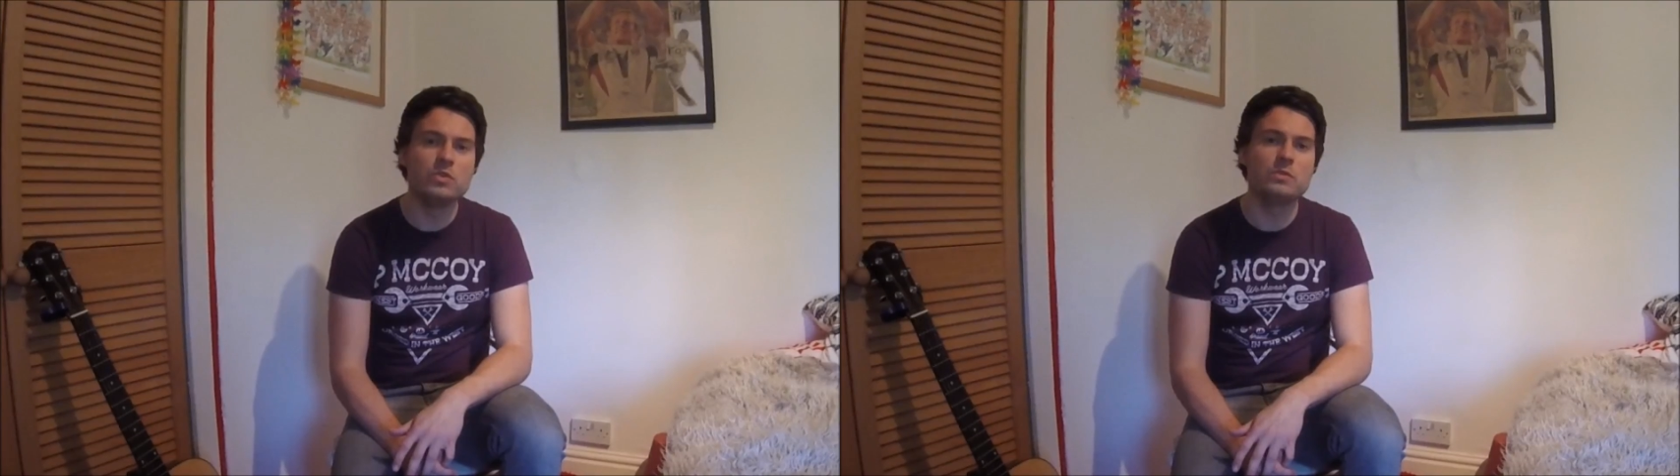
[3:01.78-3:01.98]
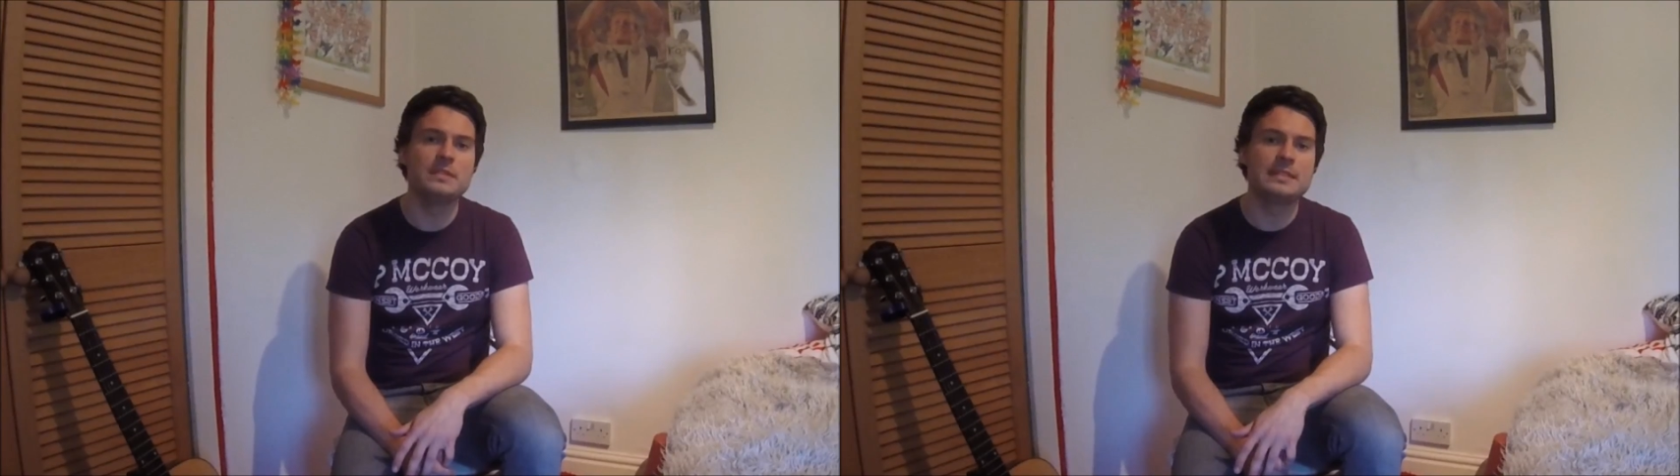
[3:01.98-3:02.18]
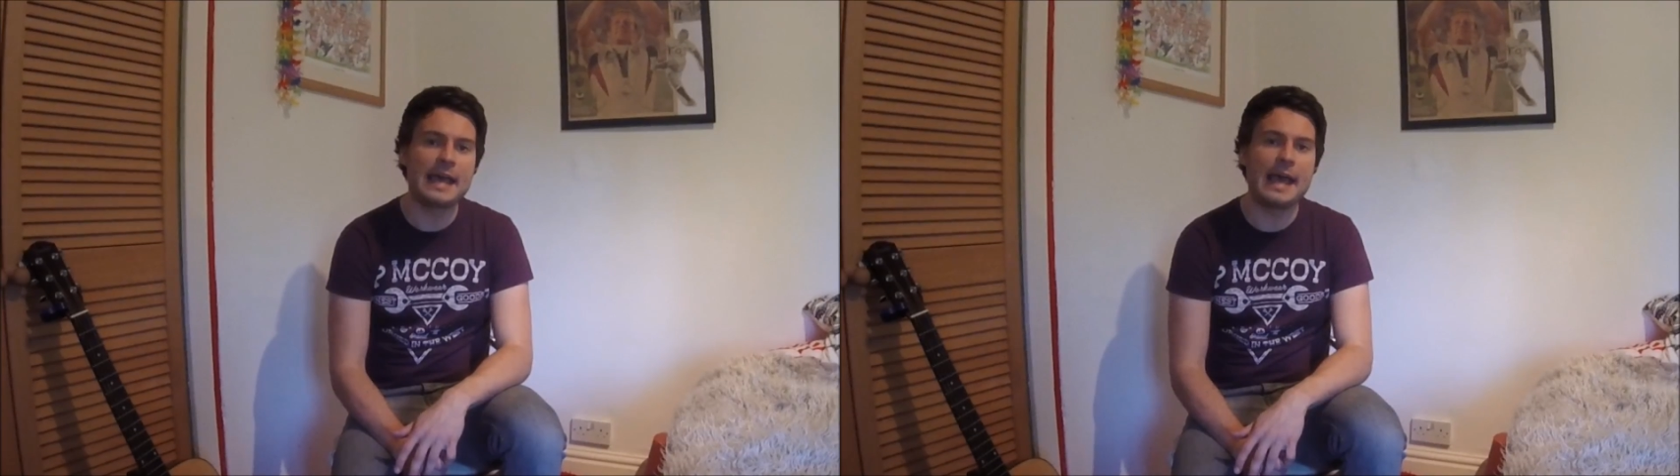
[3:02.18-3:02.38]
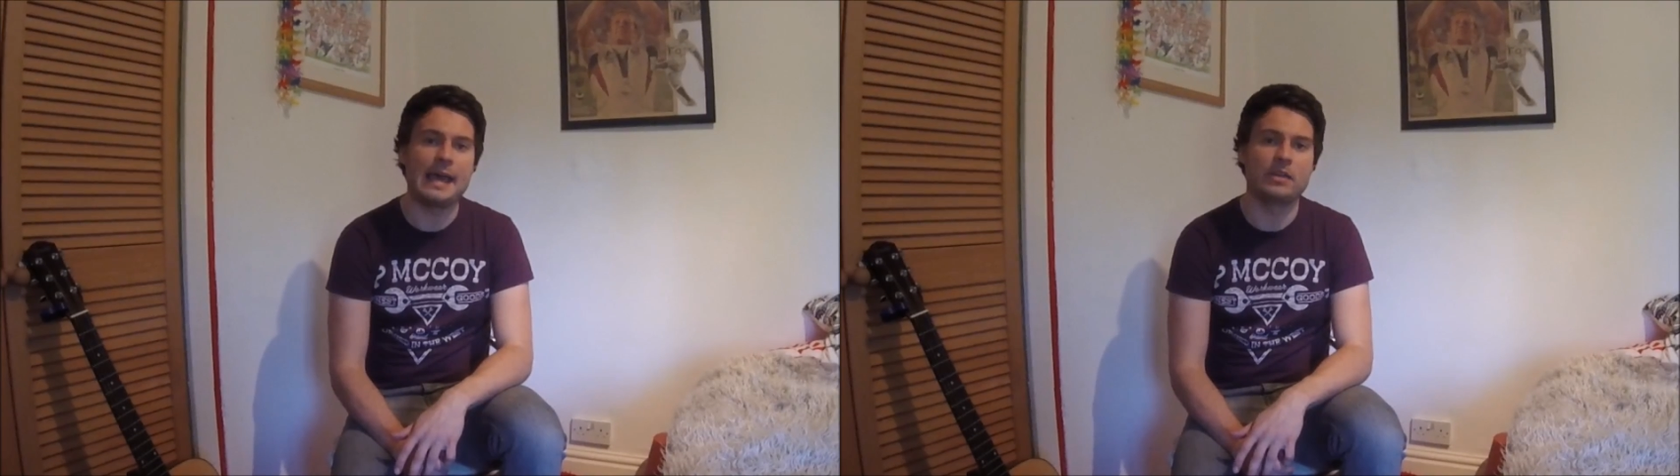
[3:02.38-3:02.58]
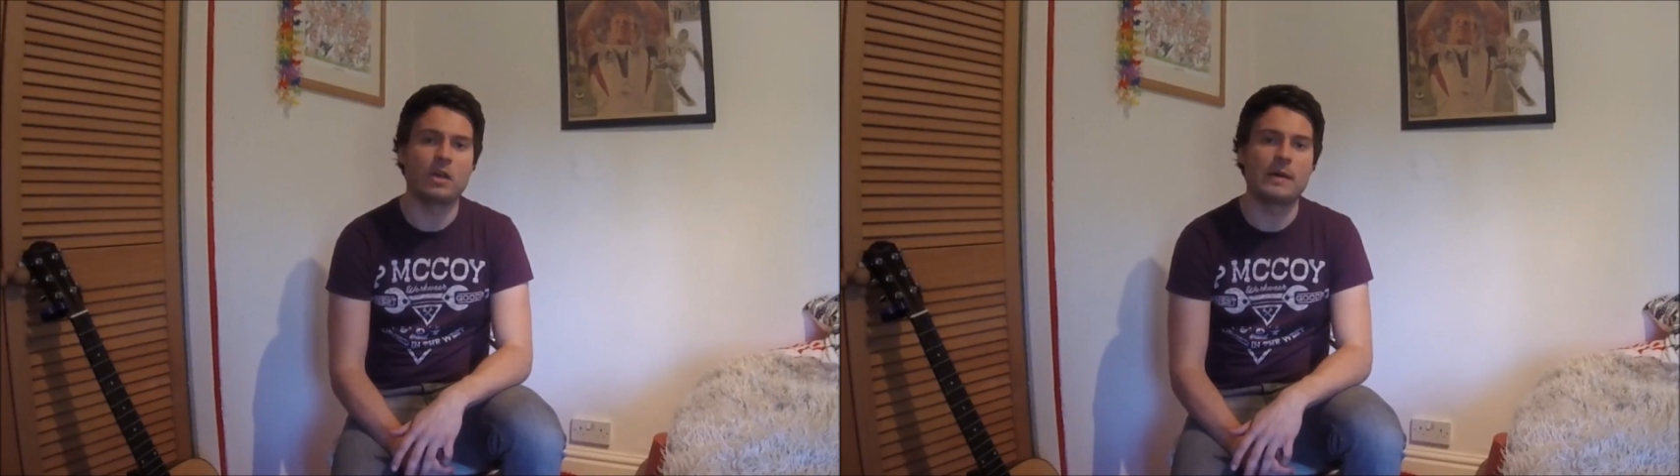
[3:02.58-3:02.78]
you
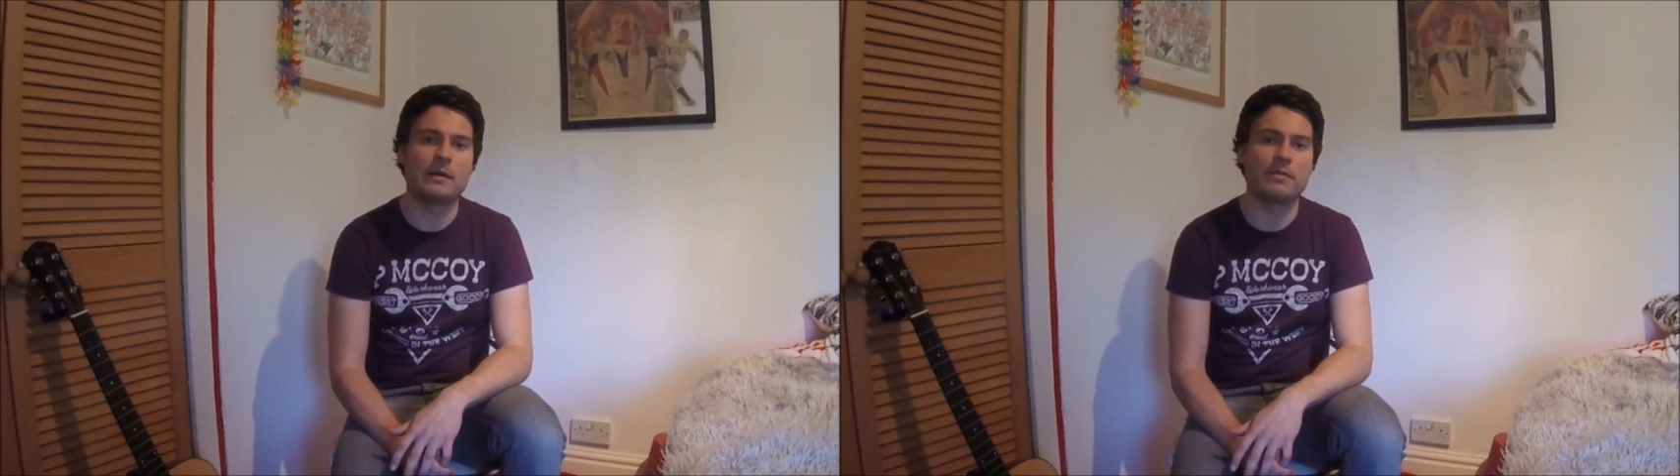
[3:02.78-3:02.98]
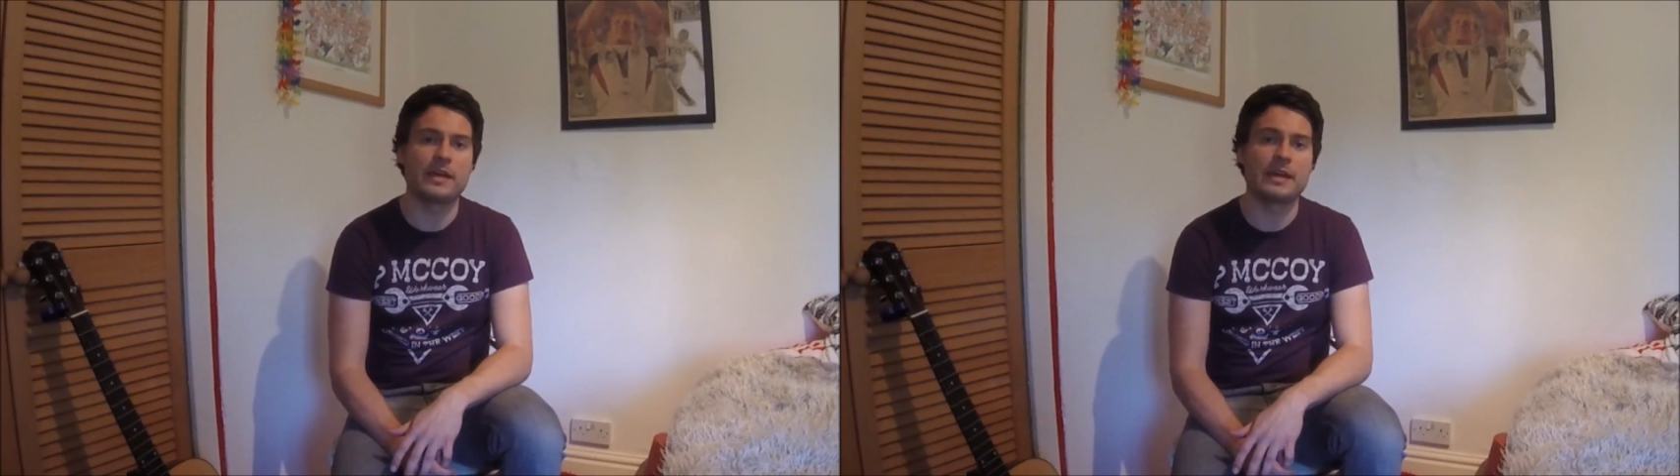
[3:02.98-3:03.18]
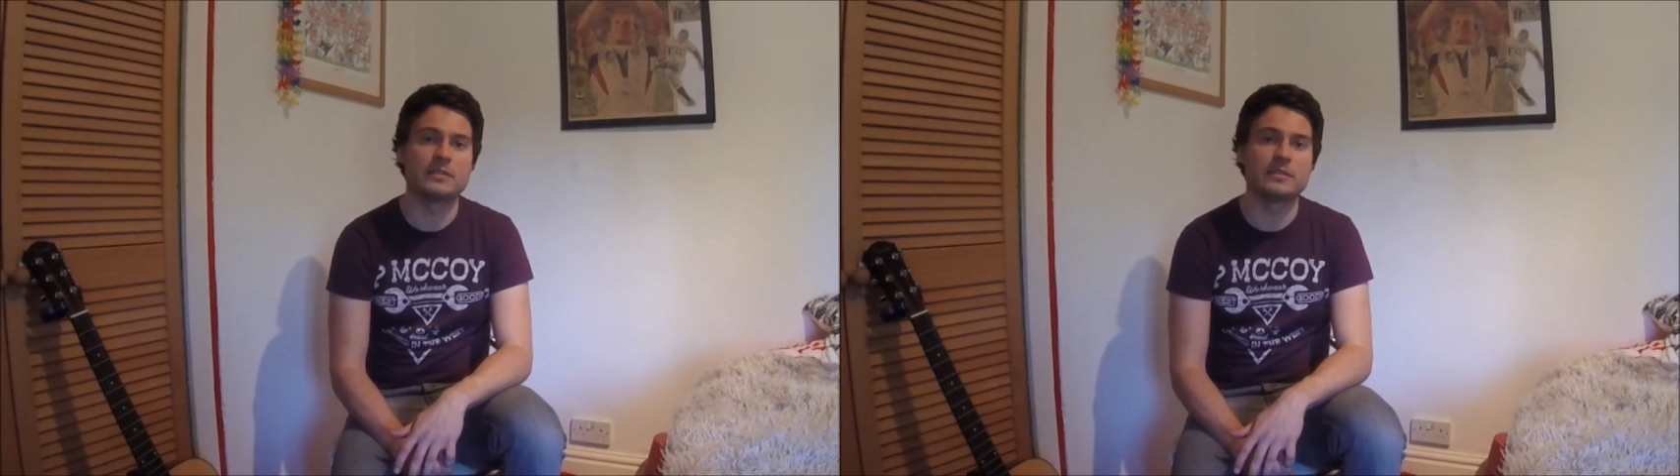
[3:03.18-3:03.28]
dare go out there